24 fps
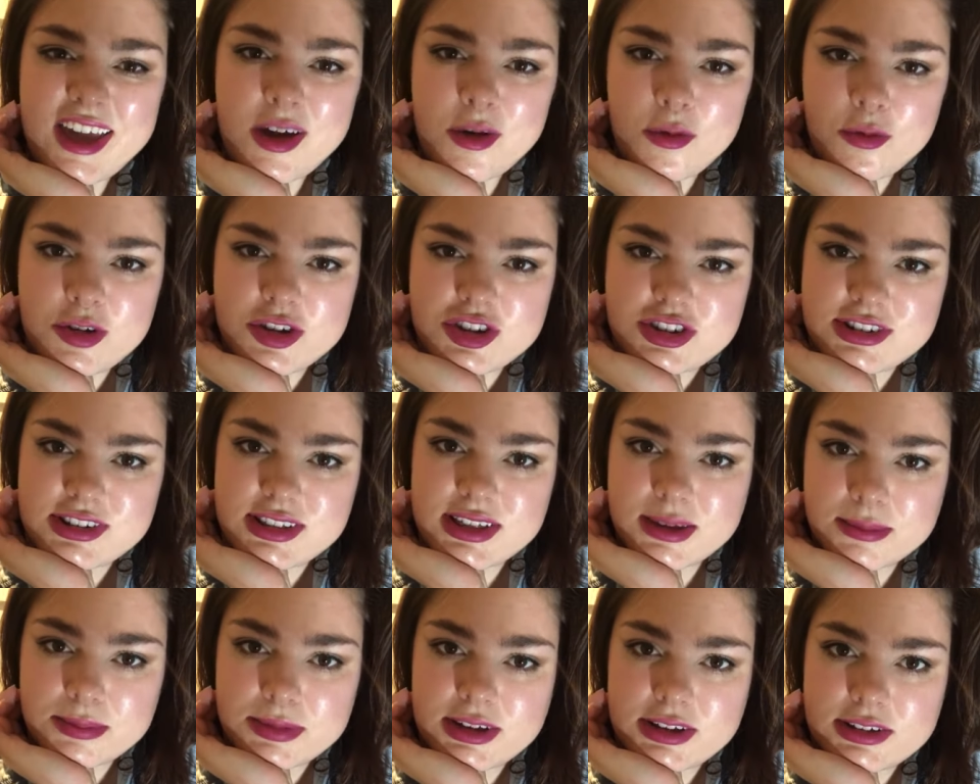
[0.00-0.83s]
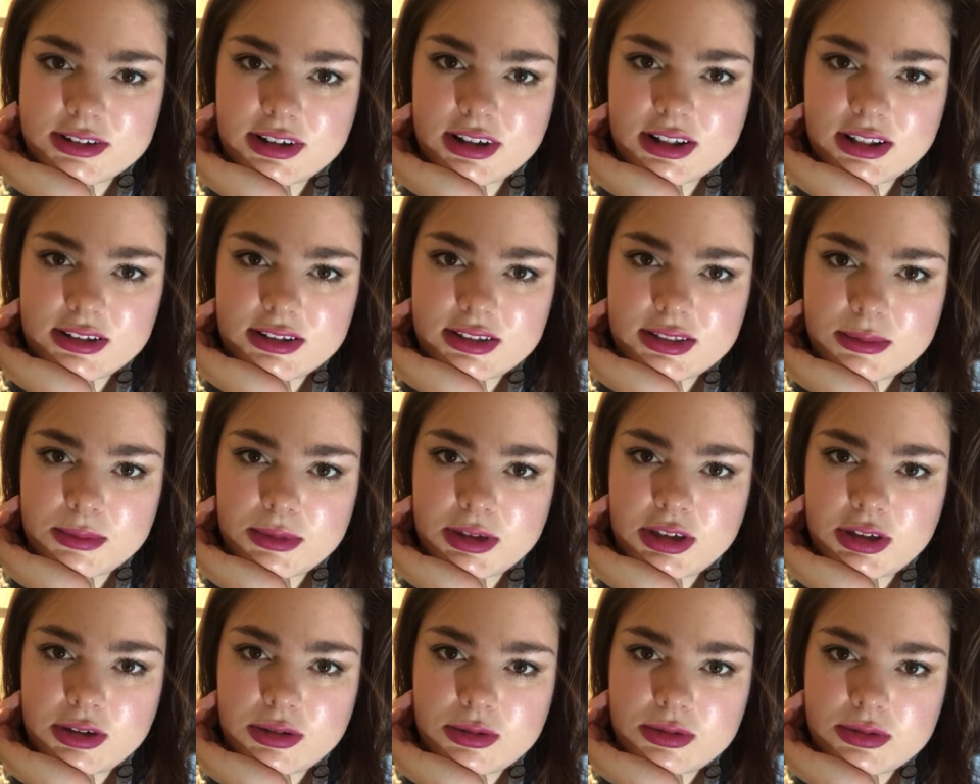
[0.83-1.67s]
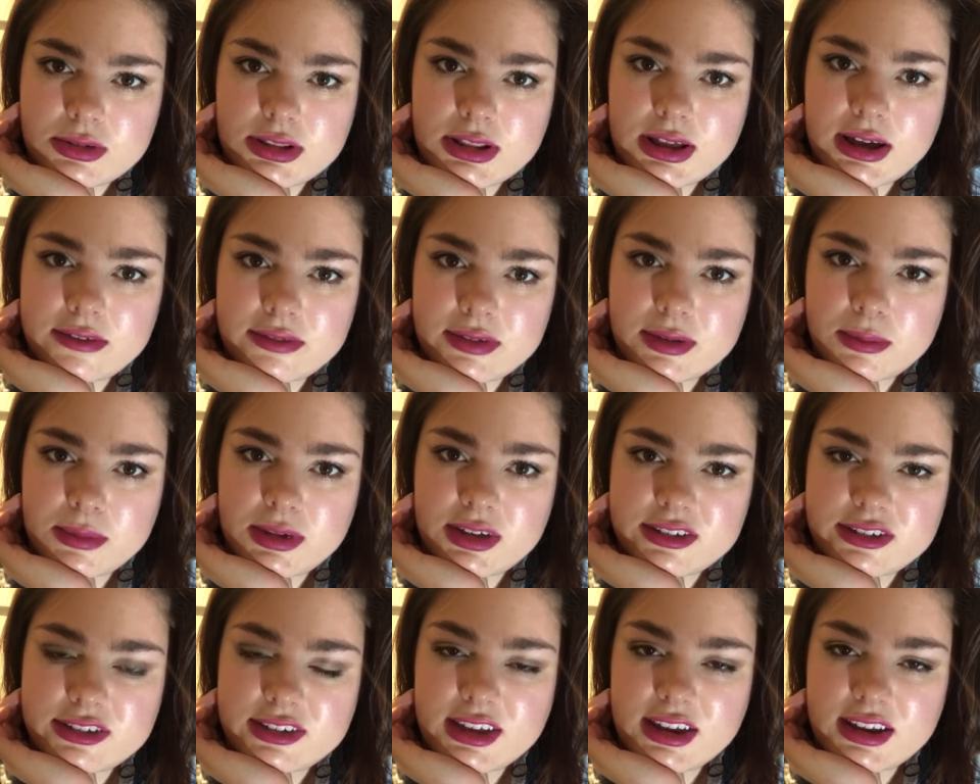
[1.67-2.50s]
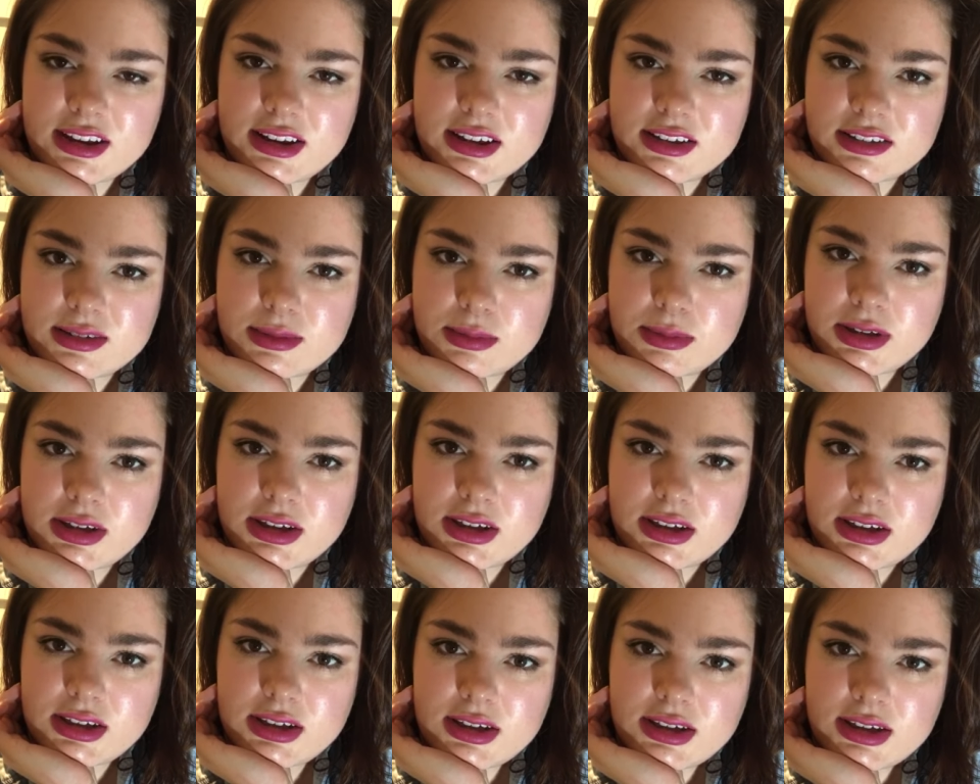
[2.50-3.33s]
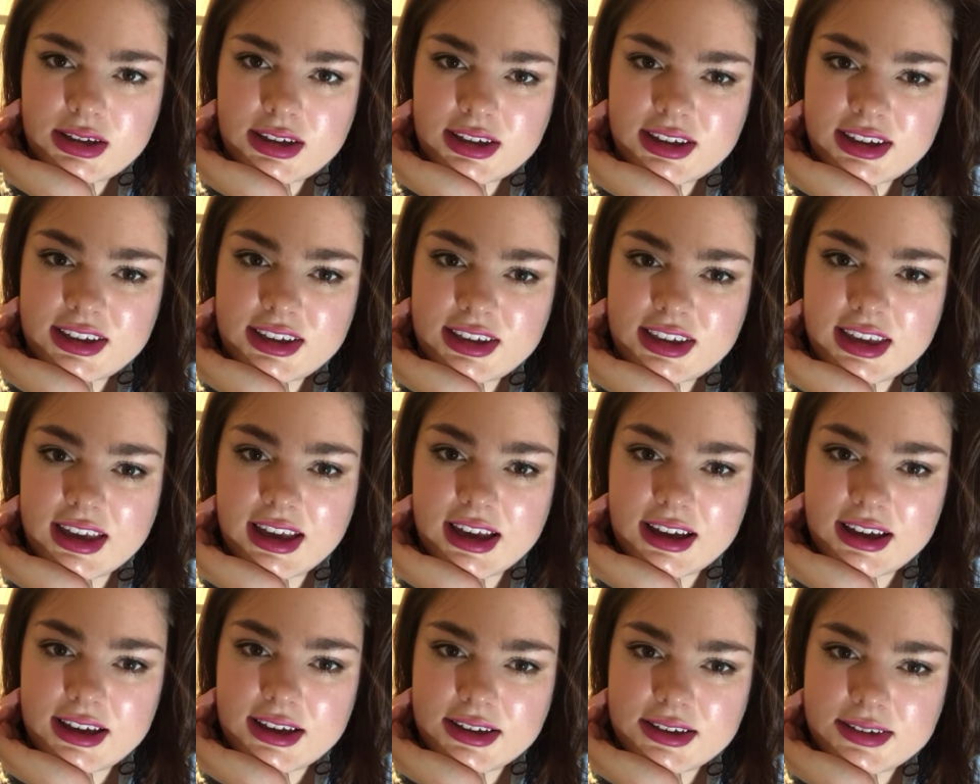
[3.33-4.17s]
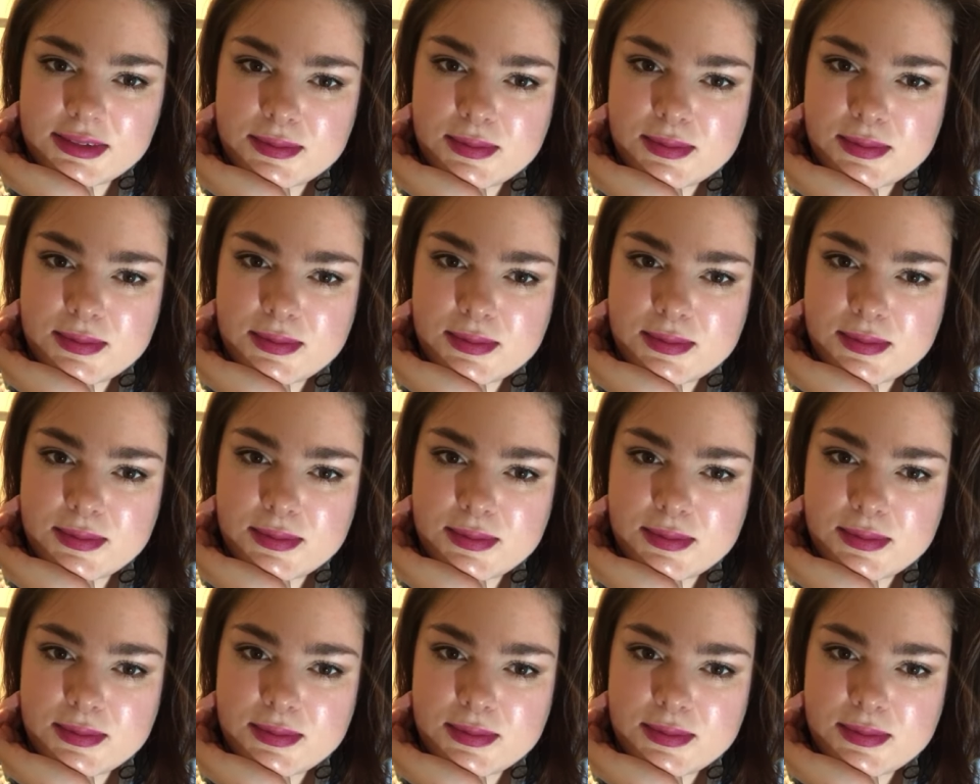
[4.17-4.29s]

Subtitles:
Would you like being taller than me? You laugh at me, stay next to me. Yeah.